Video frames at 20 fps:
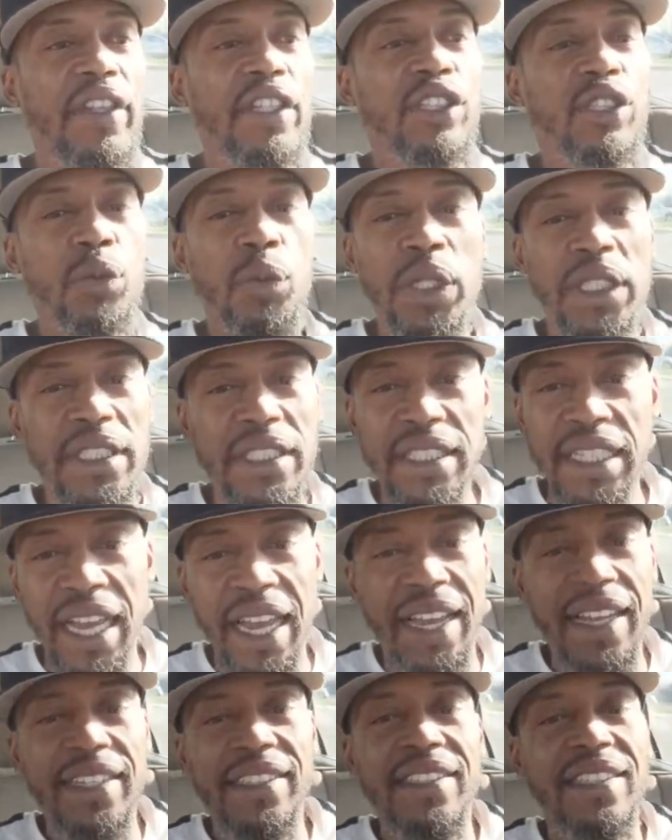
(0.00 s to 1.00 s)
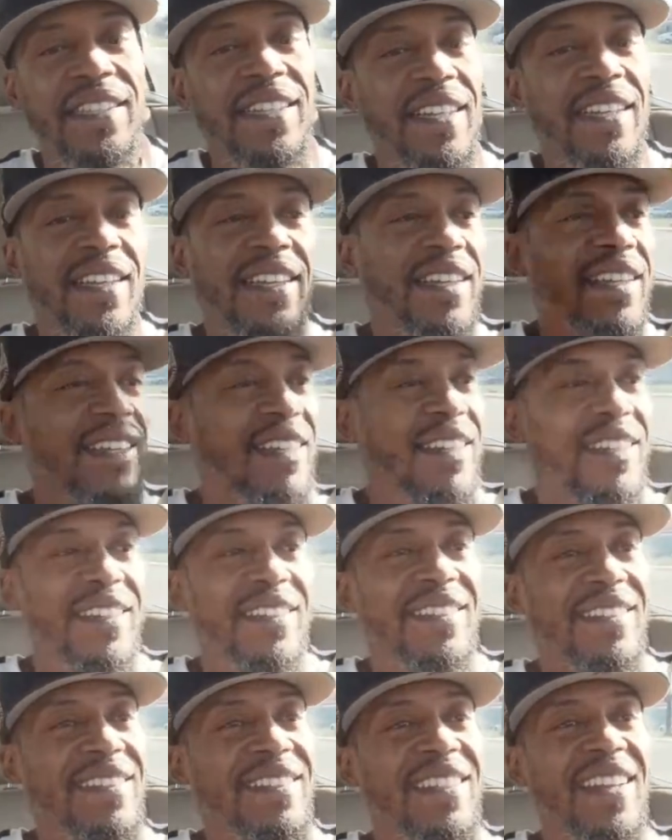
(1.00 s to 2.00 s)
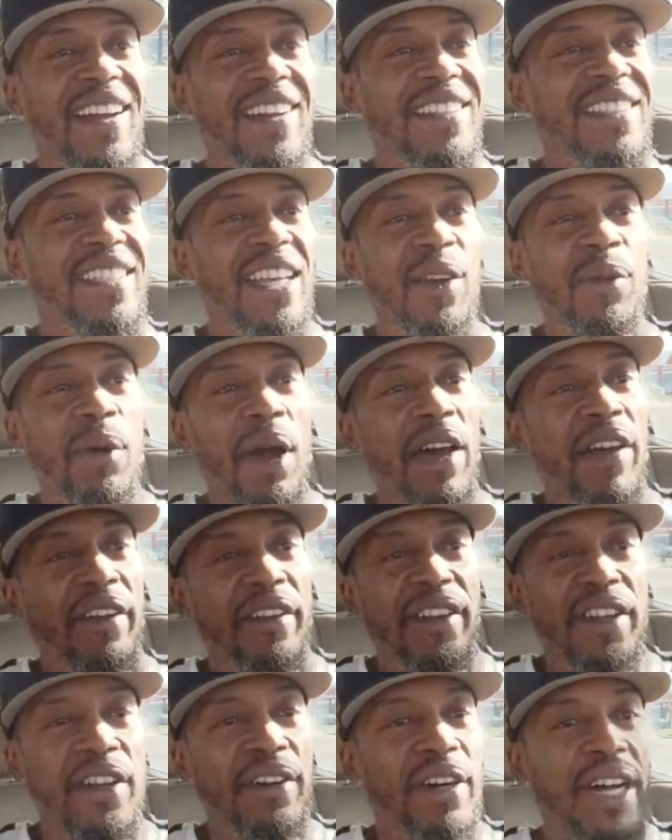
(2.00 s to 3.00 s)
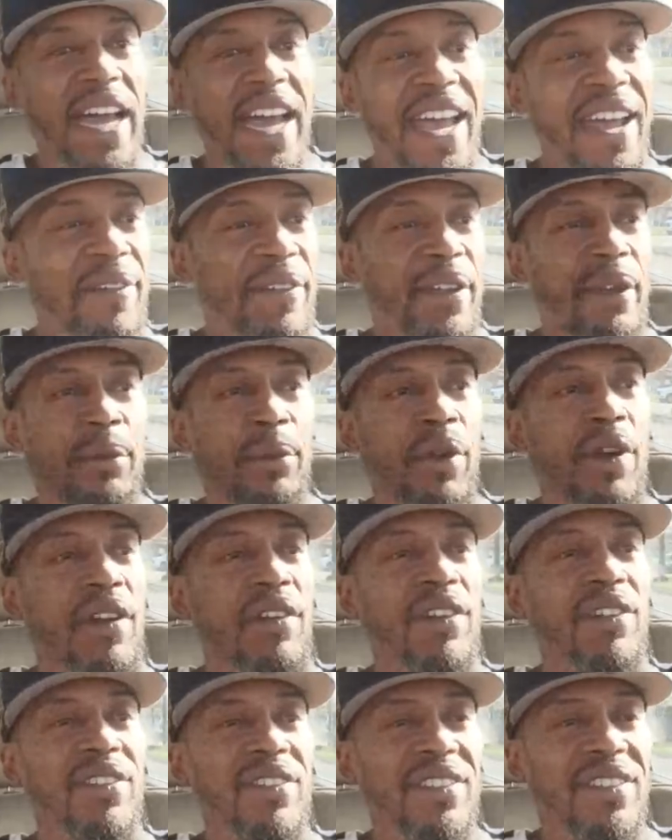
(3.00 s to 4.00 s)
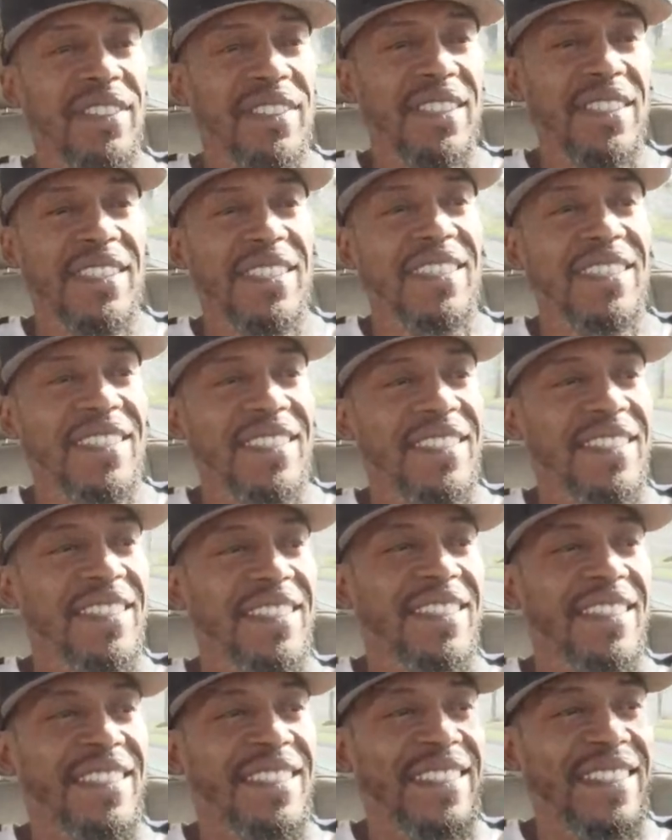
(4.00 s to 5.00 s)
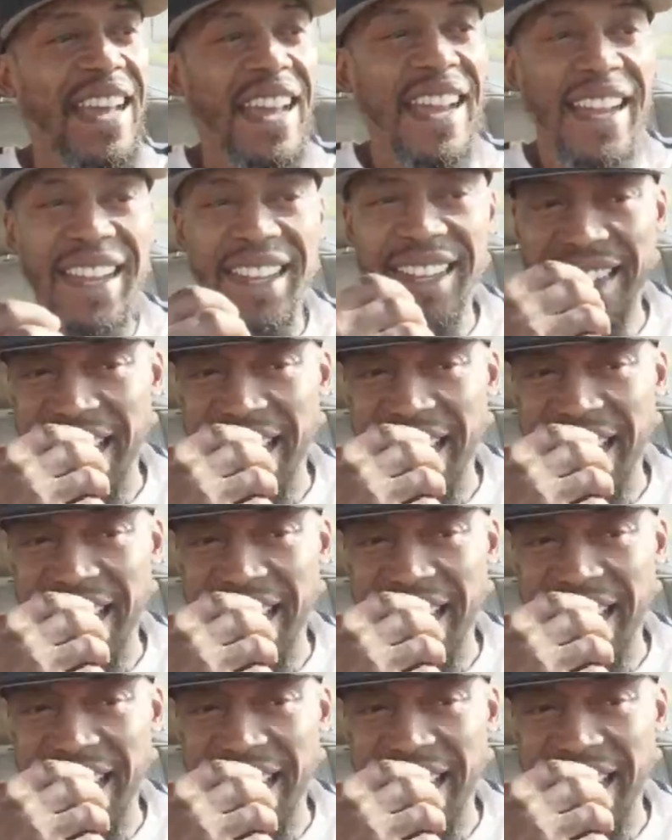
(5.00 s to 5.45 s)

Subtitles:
the sweet science. Deontay Wilder don't have it, bro. Like, and